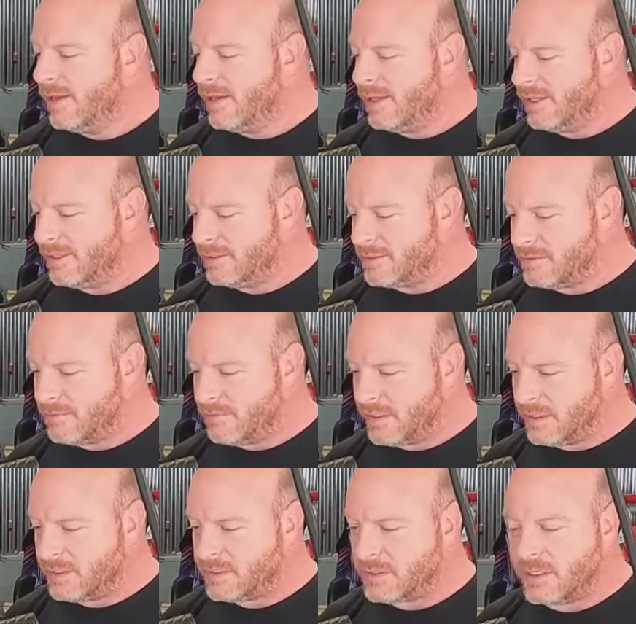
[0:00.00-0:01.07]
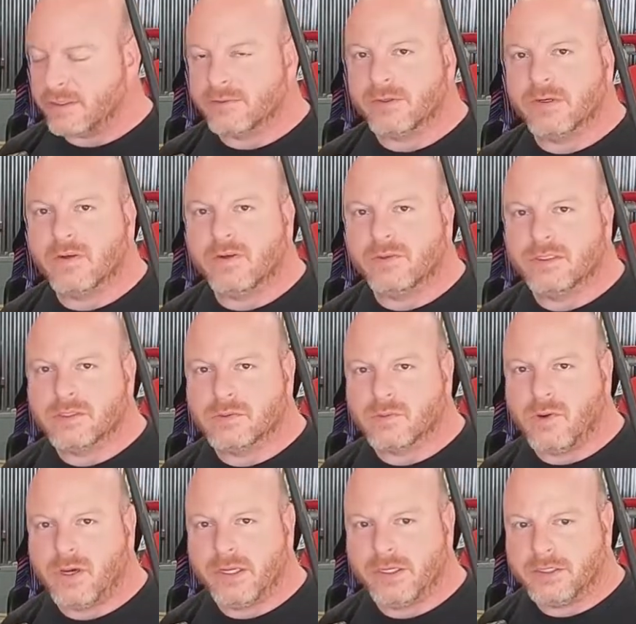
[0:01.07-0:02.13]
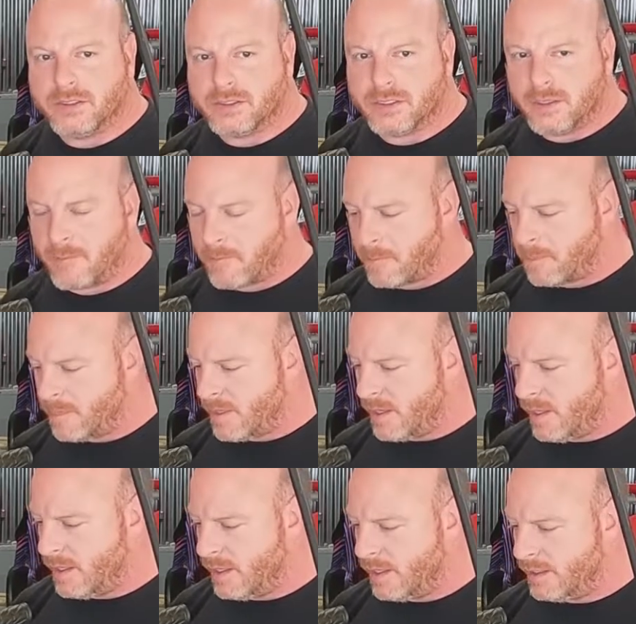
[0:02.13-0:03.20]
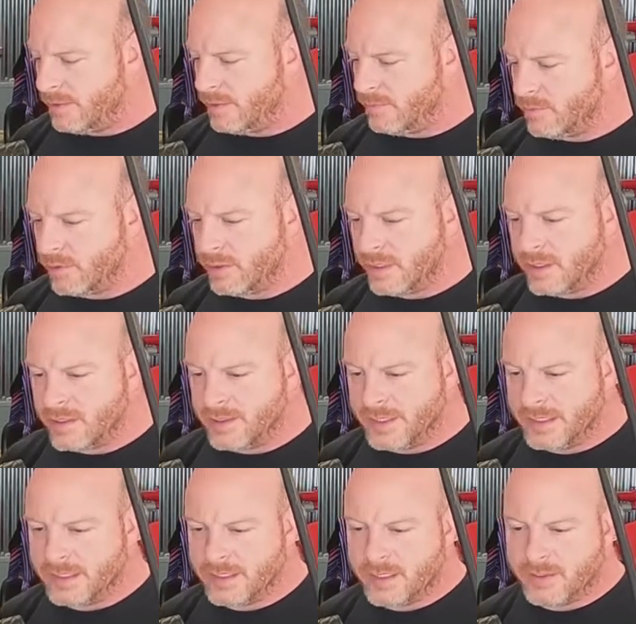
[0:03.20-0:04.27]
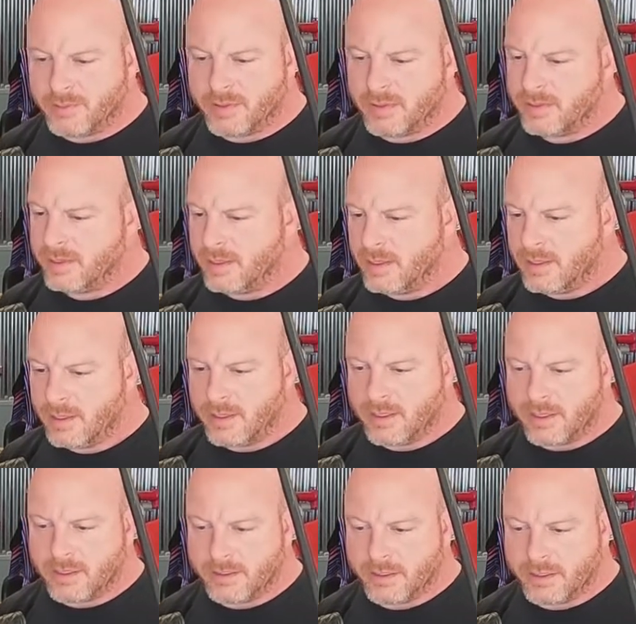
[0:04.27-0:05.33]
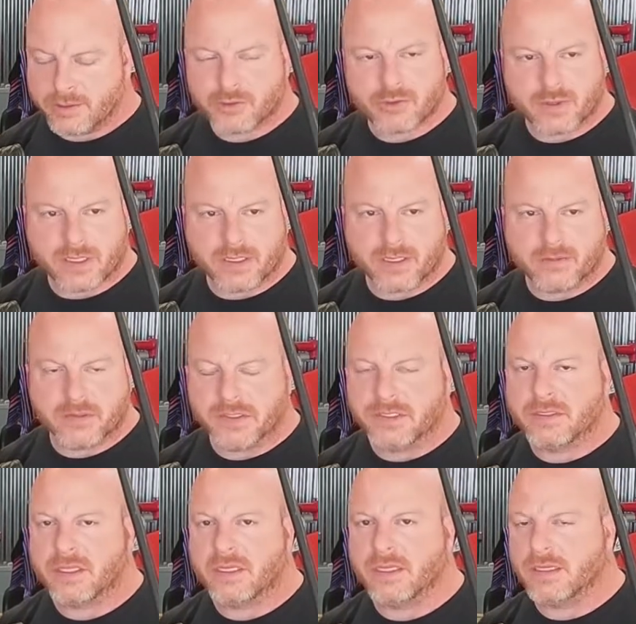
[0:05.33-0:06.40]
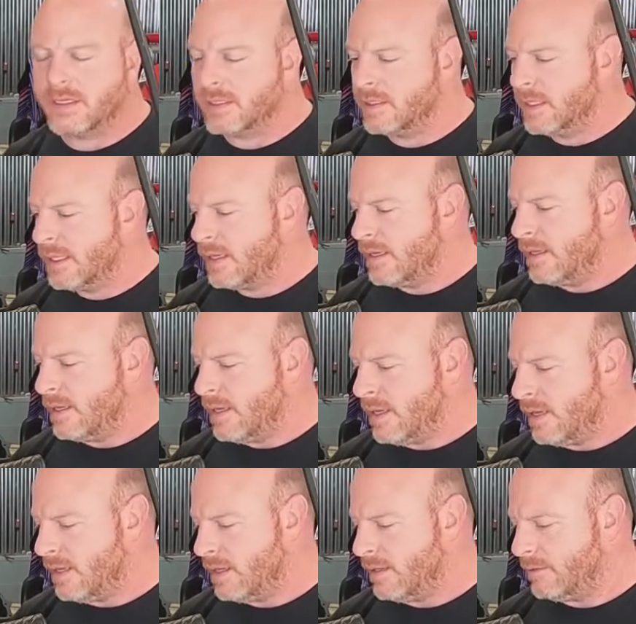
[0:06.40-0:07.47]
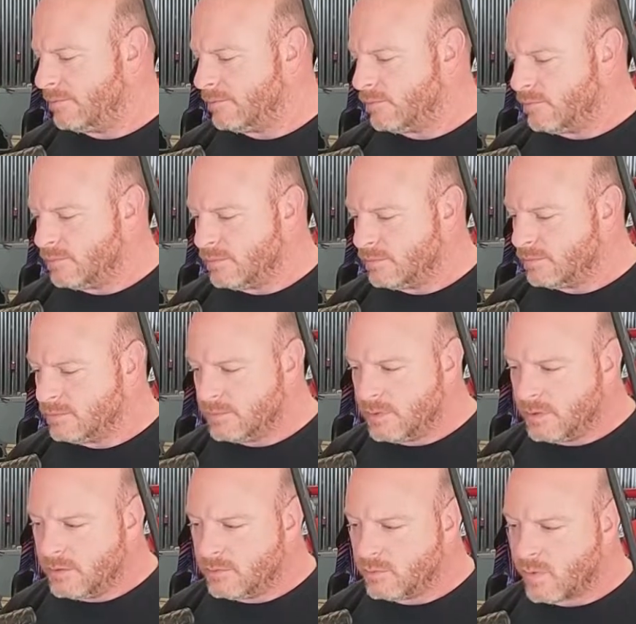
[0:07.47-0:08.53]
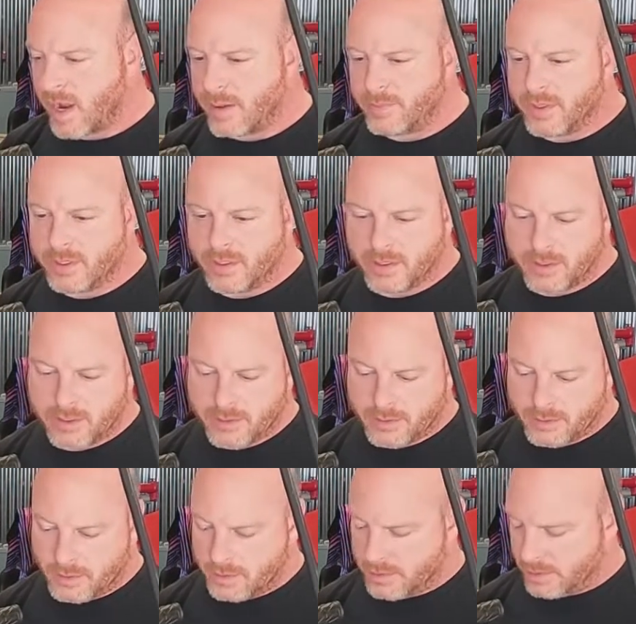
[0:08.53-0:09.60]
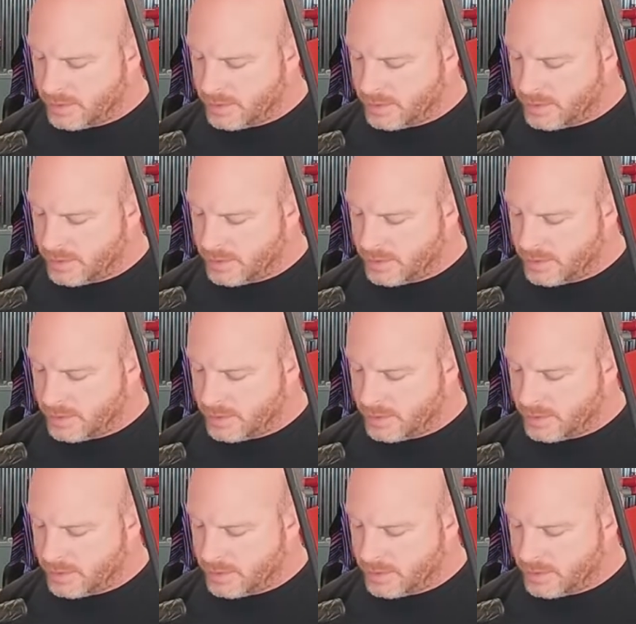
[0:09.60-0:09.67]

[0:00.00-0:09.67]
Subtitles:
is finish soldering all these wires, and then we're going to clean it up, heat shrink everything, and wrap it in